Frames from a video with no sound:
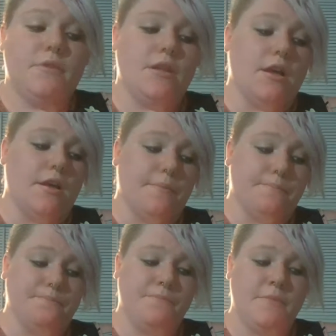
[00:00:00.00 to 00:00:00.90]

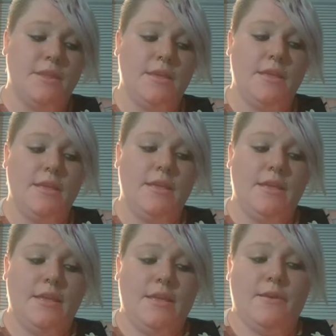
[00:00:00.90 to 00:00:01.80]
Um,
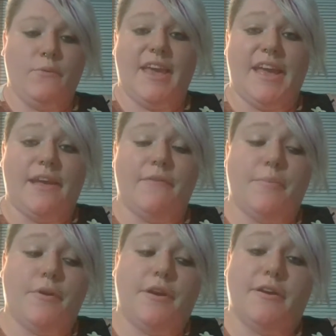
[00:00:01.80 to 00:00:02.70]
we have
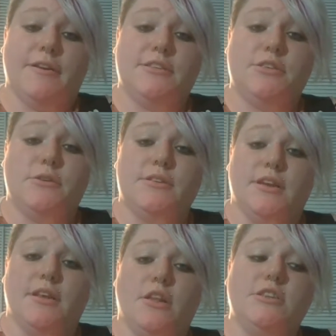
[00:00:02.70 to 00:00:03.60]

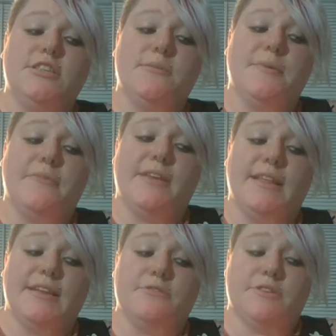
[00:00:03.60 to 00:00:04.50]
a long-term memory
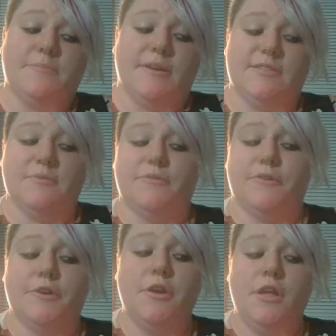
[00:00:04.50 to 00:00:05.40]
that is responsible
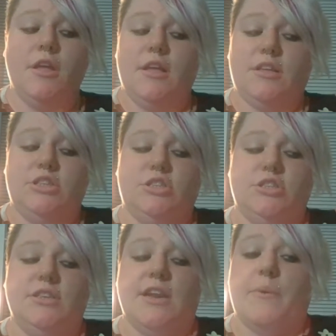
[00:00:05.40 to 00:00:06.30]
for
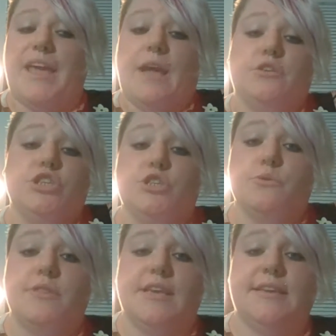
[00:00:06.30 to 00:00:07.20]
knowing how to do
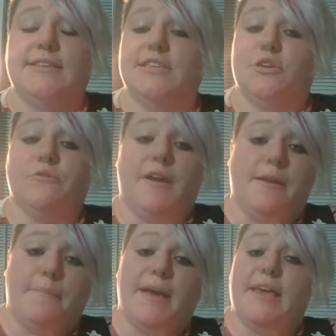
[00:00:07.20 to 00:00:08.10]
things, ride a
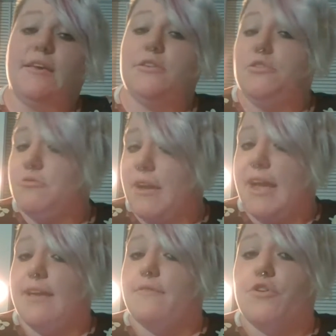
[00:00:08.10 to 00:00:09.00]
bike,
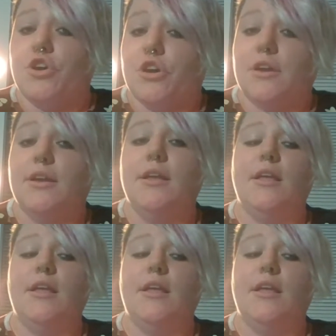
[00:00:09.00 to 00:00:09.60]
drive, cook.